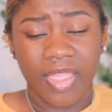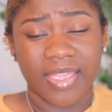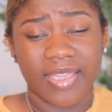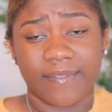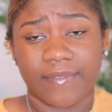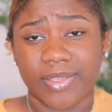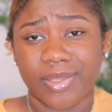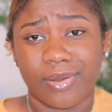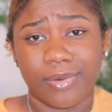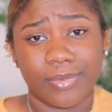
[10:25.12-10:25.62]

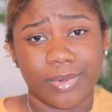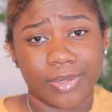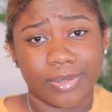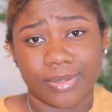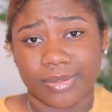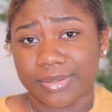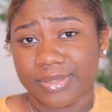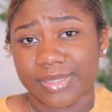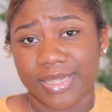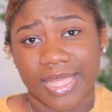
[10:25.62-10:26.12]
if you don't
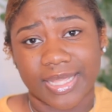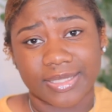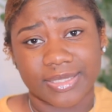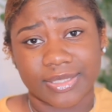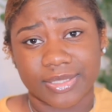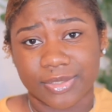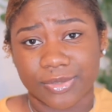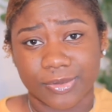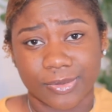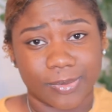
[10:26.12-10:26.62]
want like
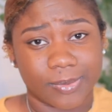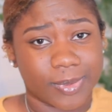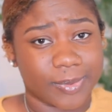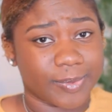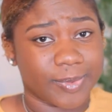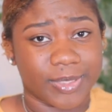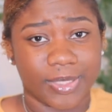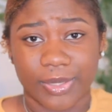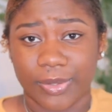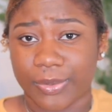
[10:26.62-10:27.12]
see-through but
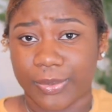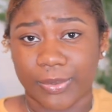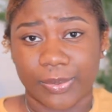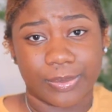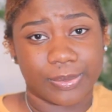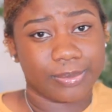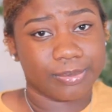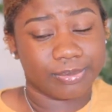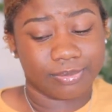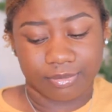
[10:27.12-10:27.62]
we don't
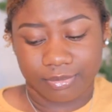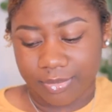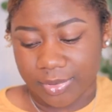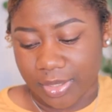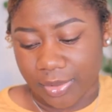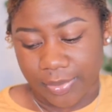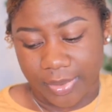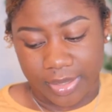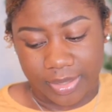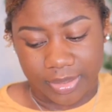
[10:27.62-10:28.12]

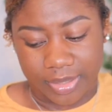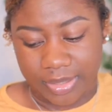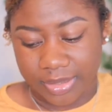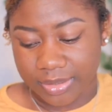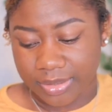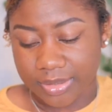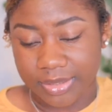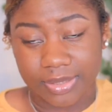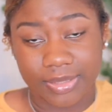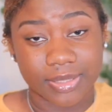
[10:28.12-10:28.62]
don't get
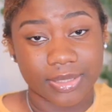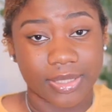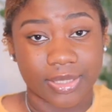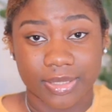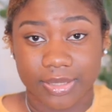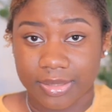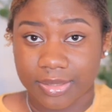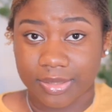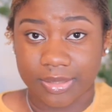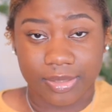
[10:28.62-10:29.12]
this because it
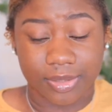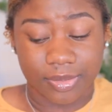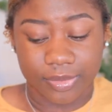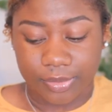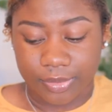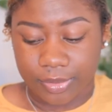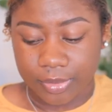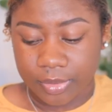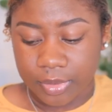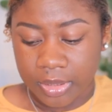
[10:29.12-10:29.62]
is
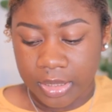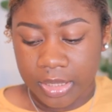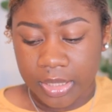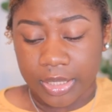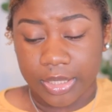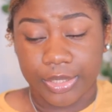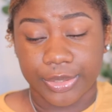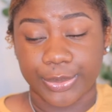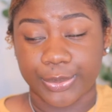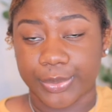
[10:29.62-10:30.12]
see-through
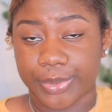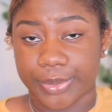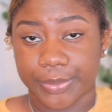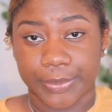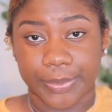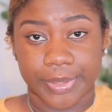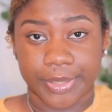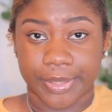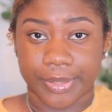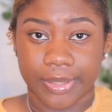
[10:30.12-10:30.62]
you want to
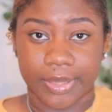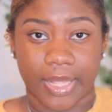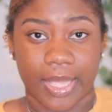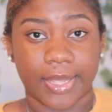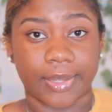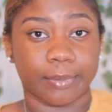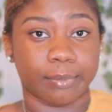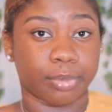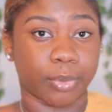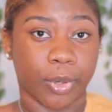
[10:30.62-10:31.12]
wear
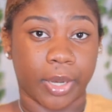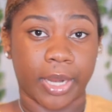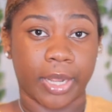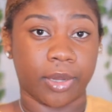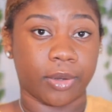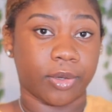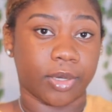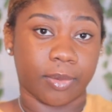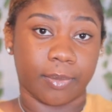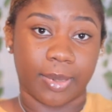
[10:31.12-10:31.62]
like
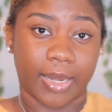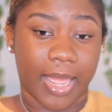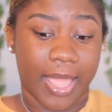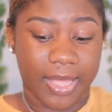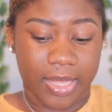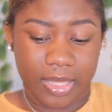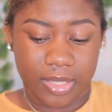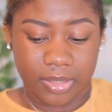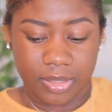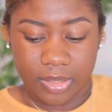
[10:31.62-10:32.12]
brown or
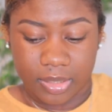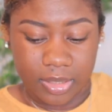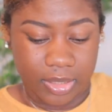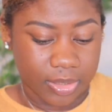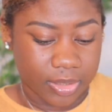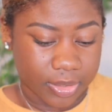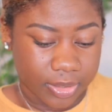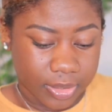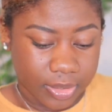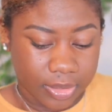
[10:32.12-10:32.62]
black
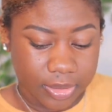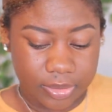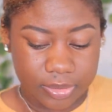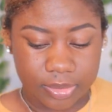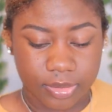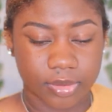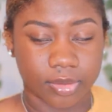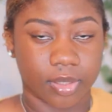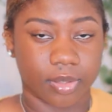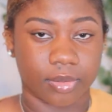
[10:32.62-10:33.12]
underneath it
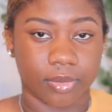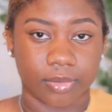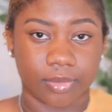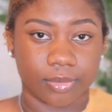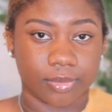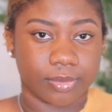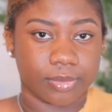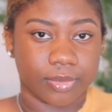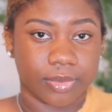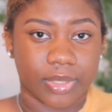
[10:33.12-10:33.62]

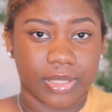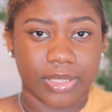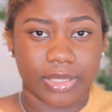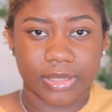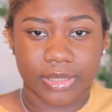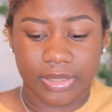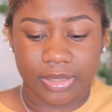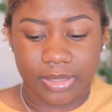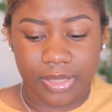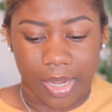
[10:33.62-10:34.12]
so
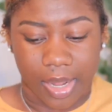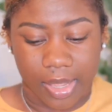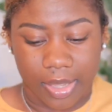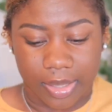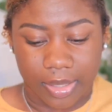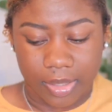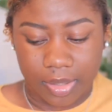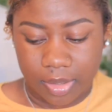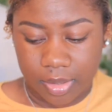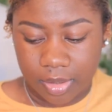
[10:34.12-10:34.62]
it's
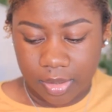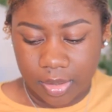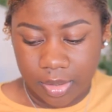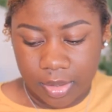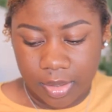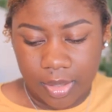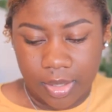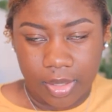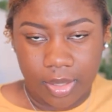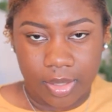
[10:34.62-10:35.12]
like
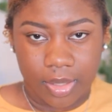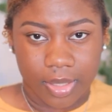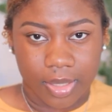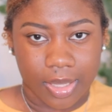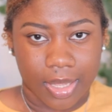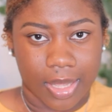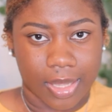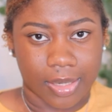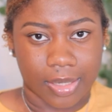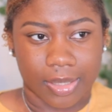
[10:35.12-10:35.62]

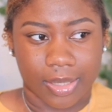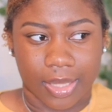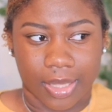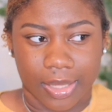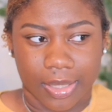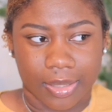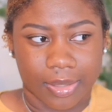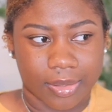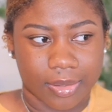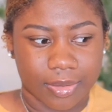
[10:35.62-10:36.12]
kind of
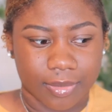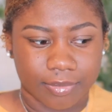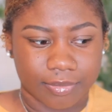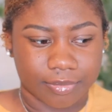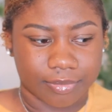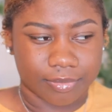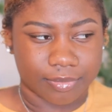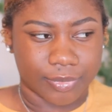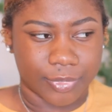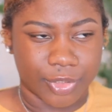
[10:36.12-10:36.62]
like
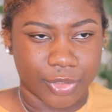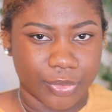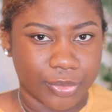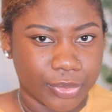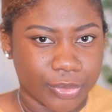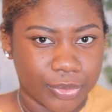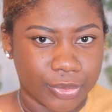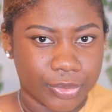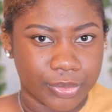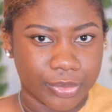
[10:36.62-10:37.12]

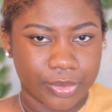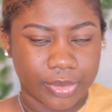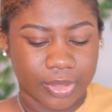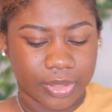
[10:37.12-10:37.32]
nude